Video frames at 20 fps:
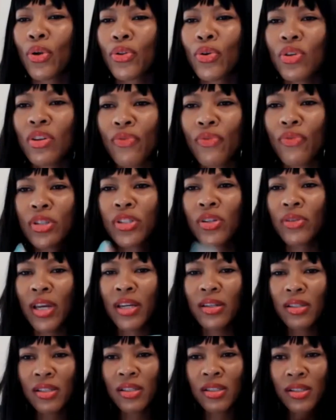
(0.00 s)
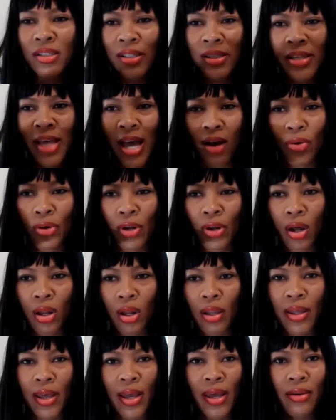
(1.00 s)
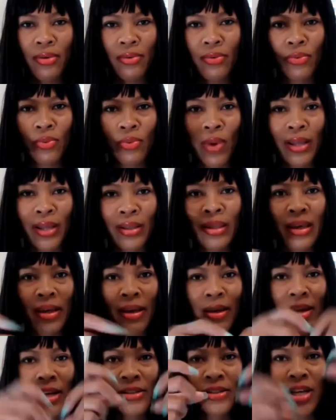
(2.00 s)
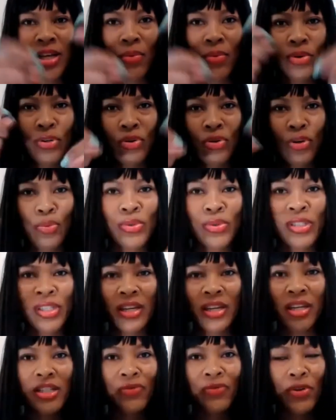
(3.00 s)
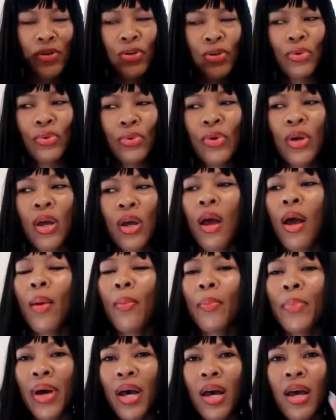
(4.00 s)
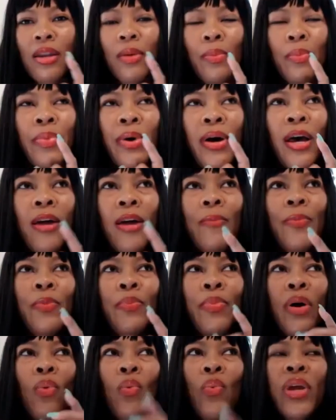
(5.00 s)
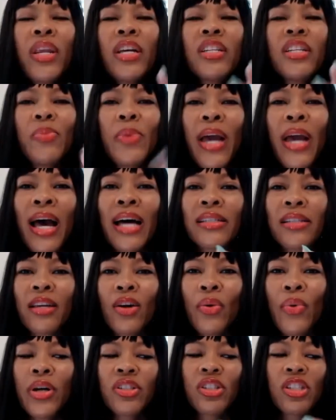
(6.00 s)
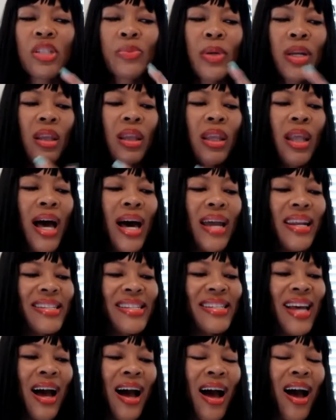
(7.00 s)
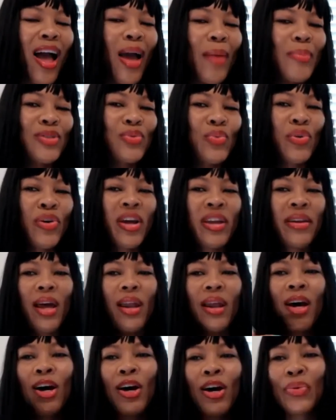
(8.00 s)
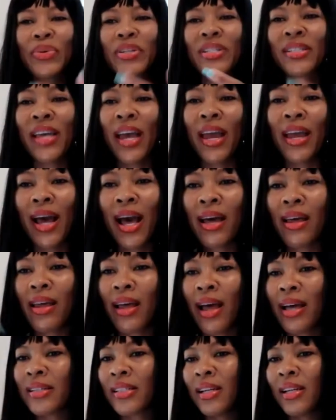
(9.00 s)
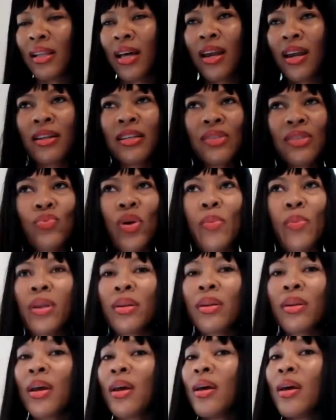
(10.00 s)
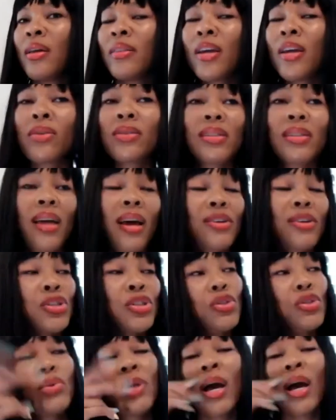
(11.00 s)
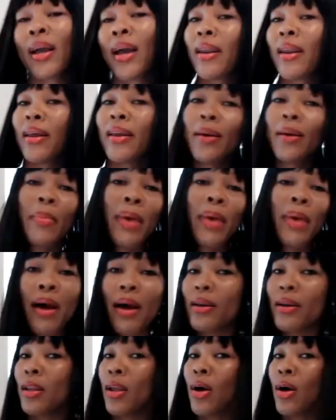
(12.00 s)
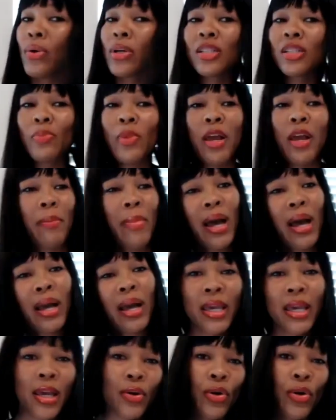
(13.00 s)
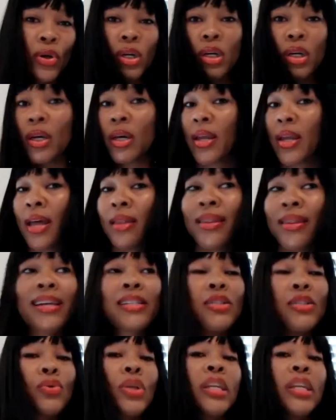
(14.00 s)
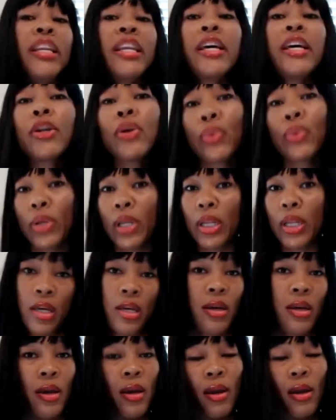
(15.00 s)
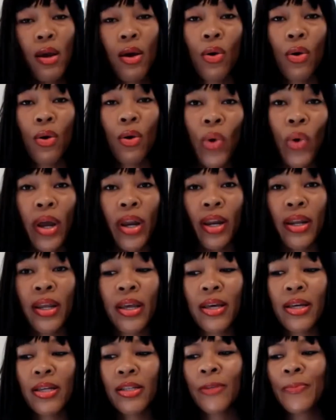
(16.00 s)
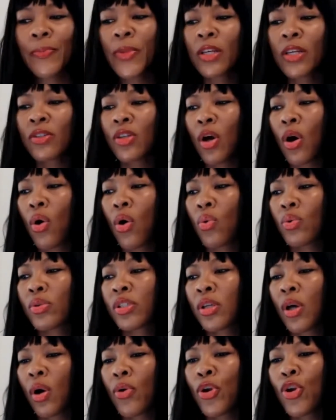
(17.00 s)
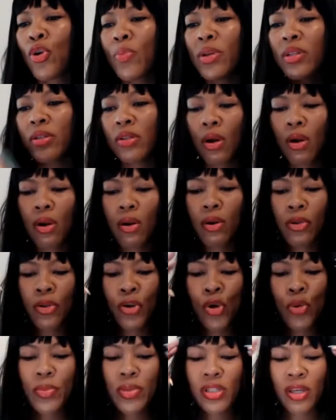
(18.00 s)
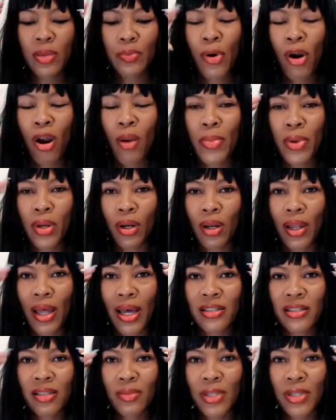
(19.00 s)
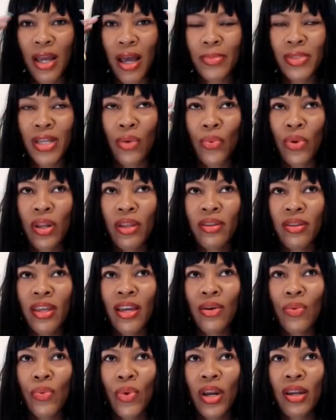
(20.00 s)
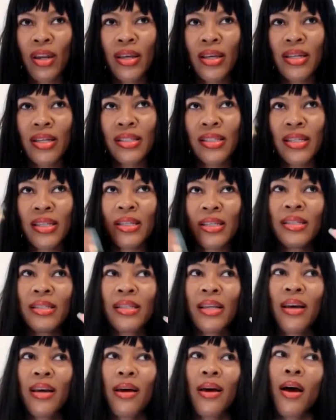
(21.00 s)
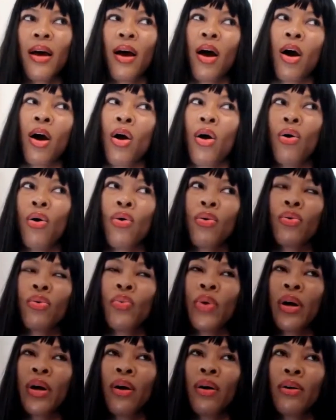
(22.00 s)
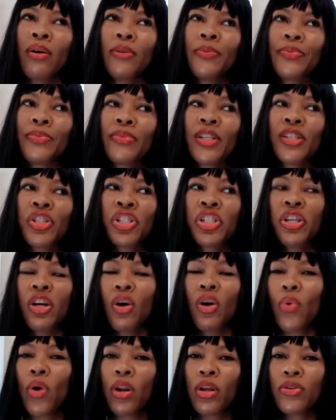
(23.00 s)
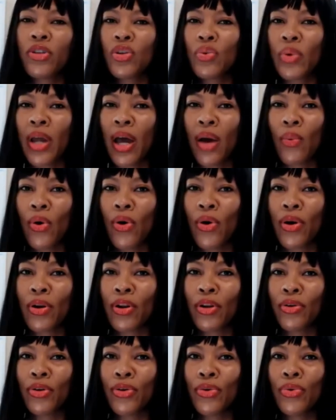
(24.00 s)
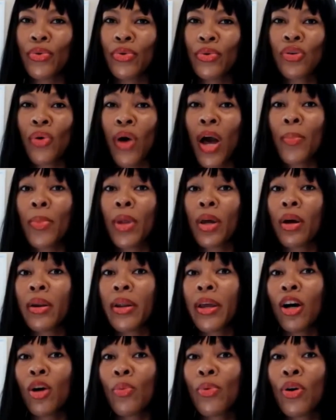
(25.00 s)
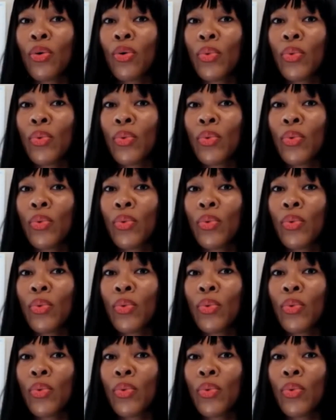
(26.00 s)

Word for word: through a divorce, so they just tackled all of that right then as they were doing the proceedings for you. Oh, but yeah. but but we need to be asking questions. But a lot of times we're in that hungry state. I, I see a lot of these women they're just like, shoot, I got to get mine. Long as me and my kid are good, and that's literally what it is. So, so humans are humans compartmentalize sometimes. I really think what it is is, oh well, she don't want to do what I want her to do, so I'm not going to help her